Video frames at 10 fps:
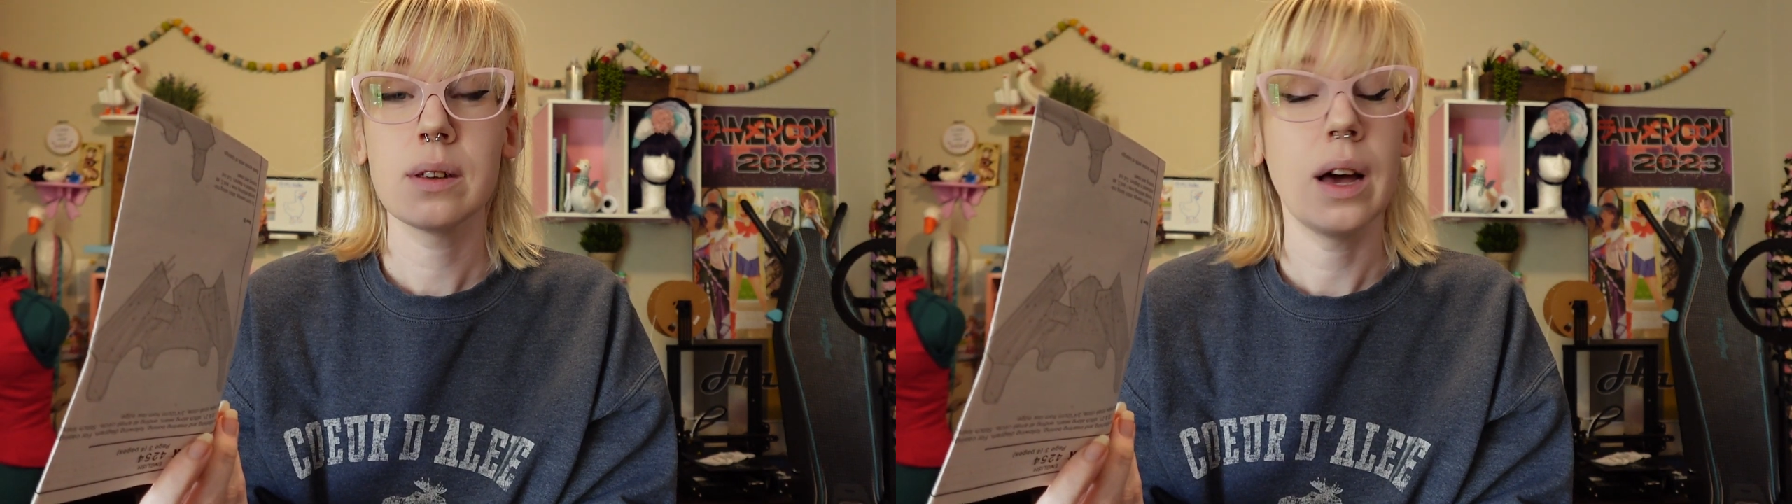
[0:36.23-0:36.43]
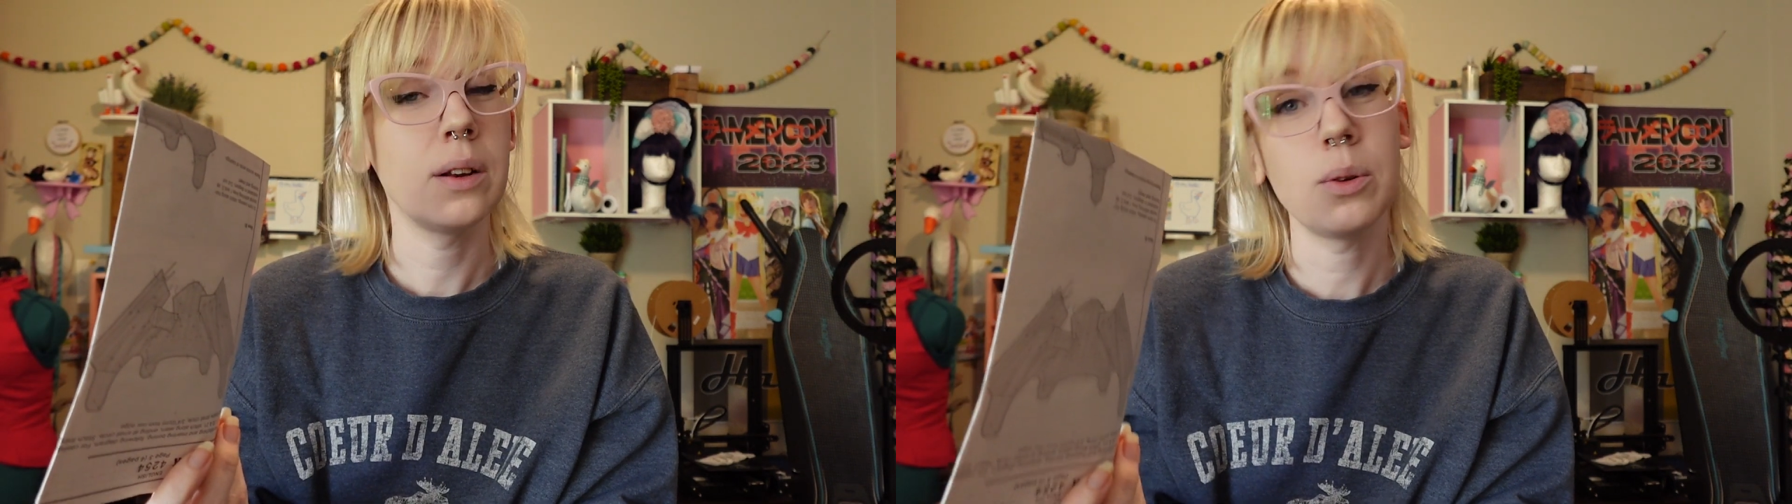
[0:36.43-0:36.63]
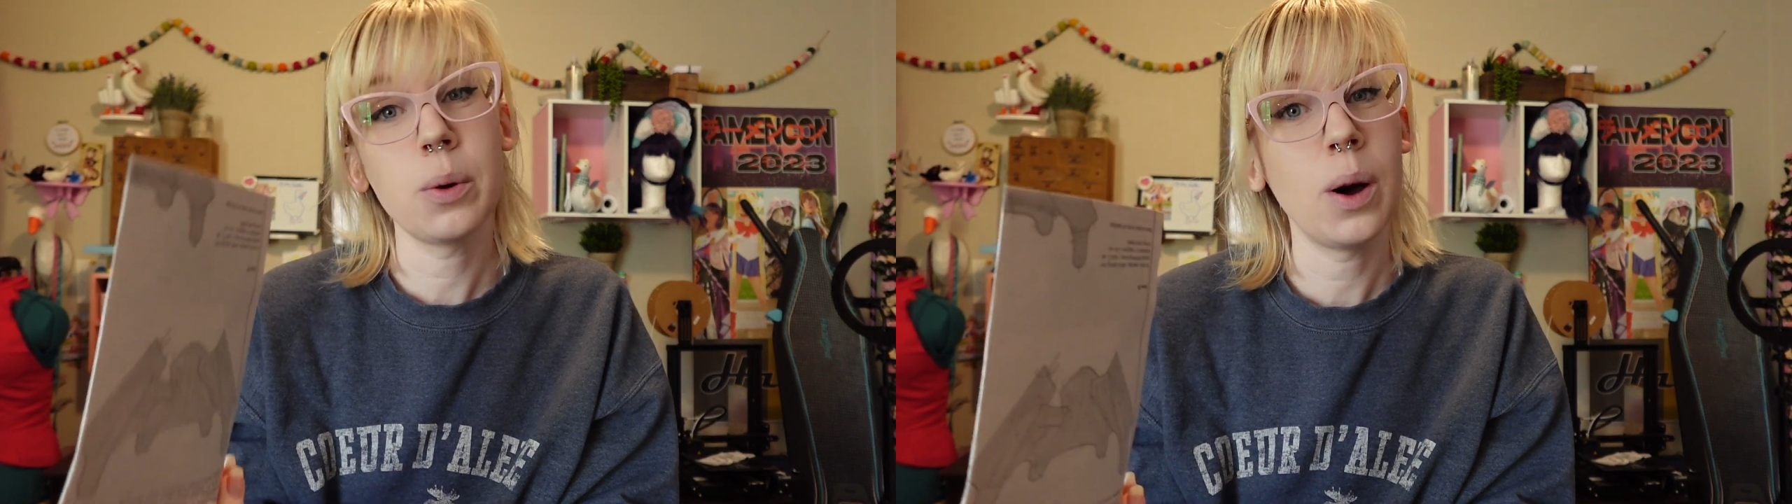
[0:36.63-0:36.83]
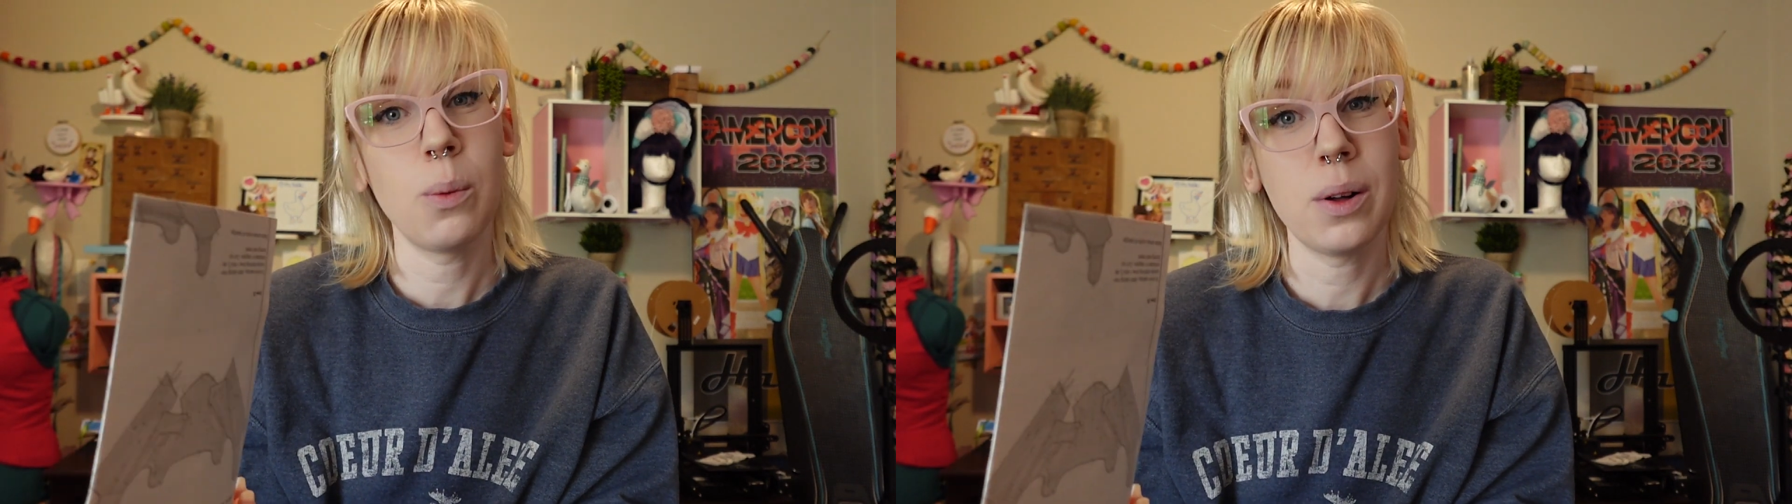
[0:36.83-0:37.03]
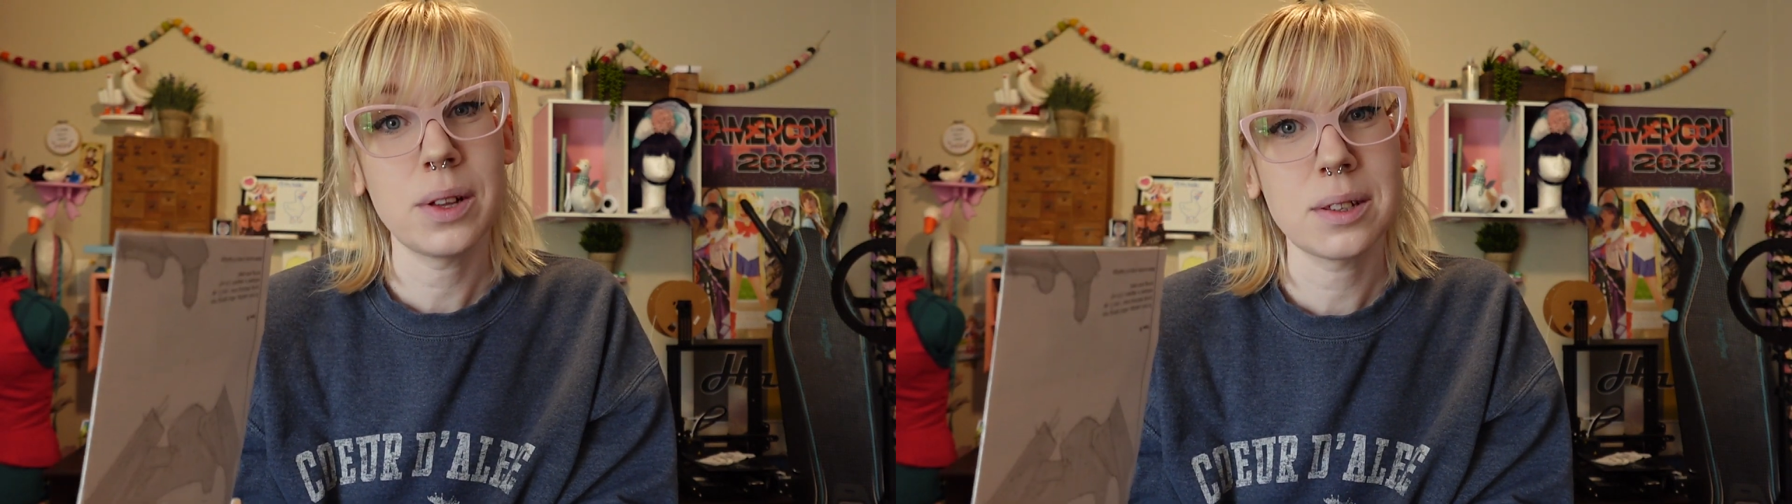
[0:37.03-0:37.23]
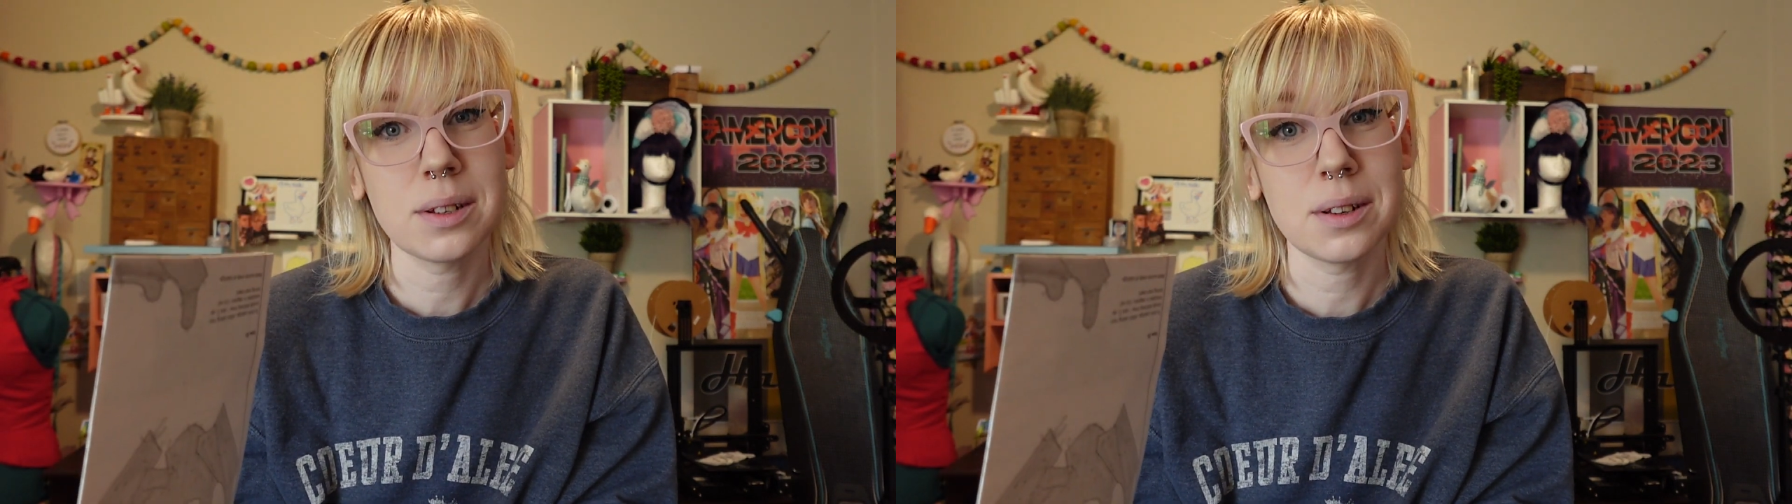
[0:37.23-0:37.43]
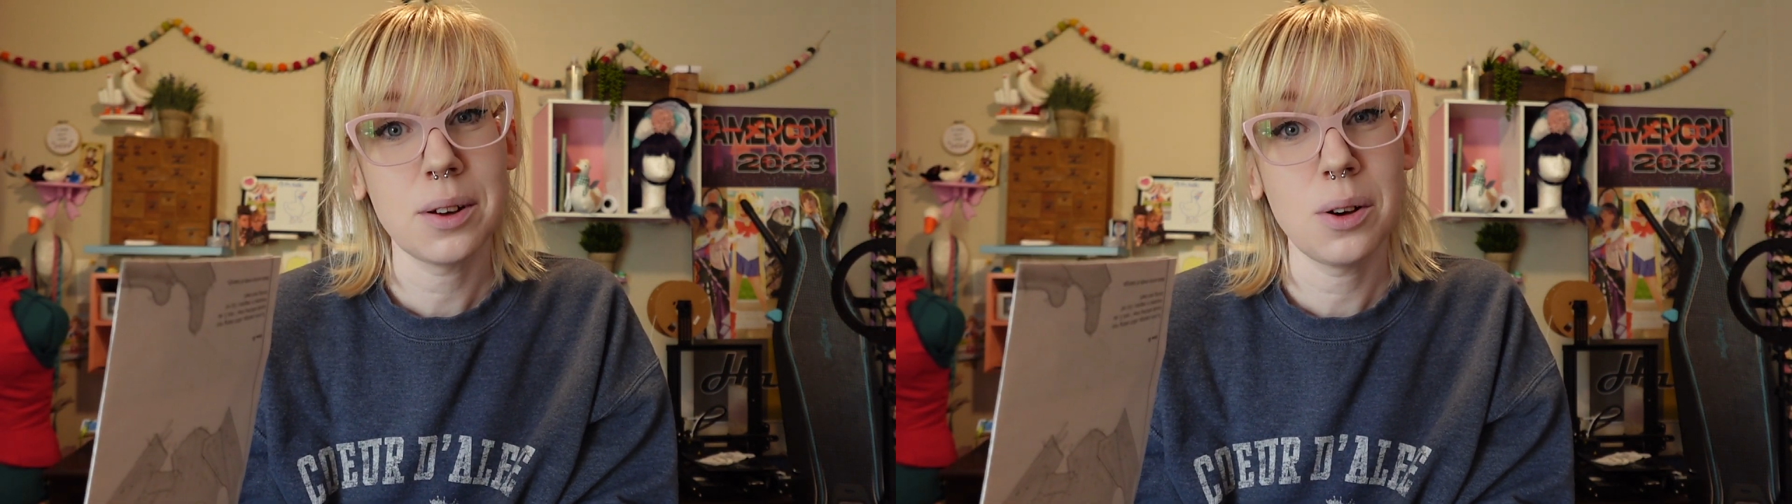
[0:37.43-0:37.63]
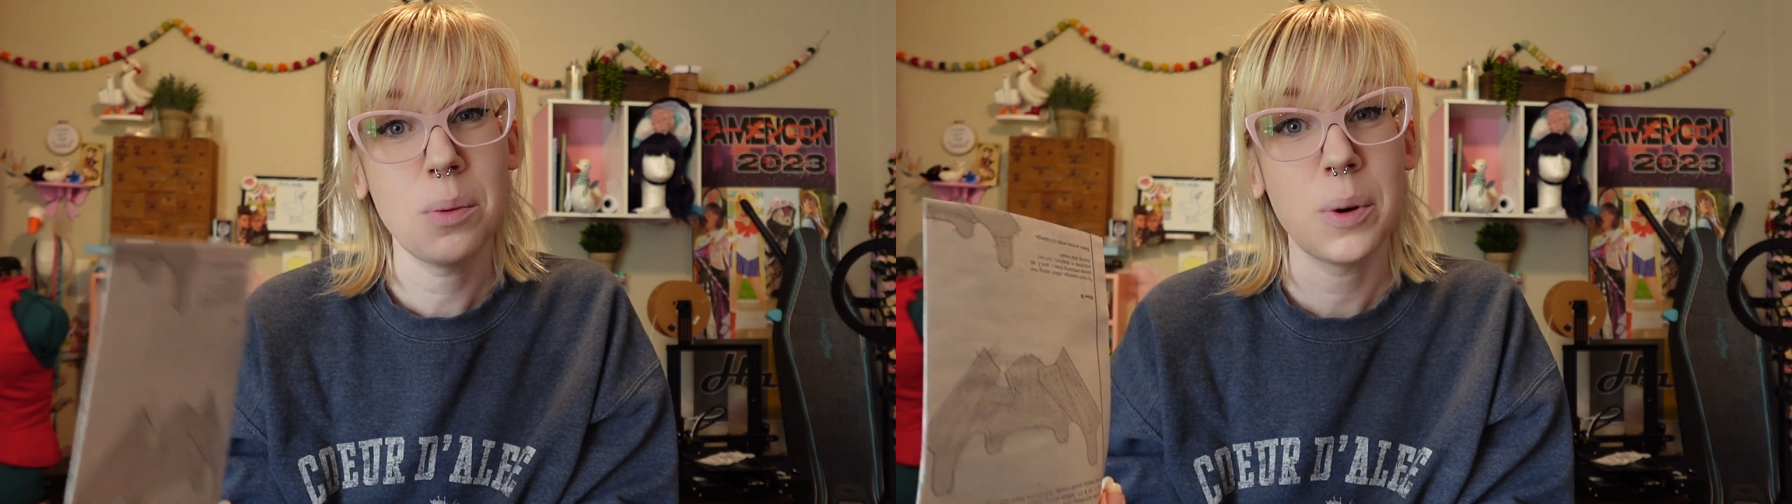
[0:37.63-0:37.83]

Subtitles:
I don't know how well that's going to go,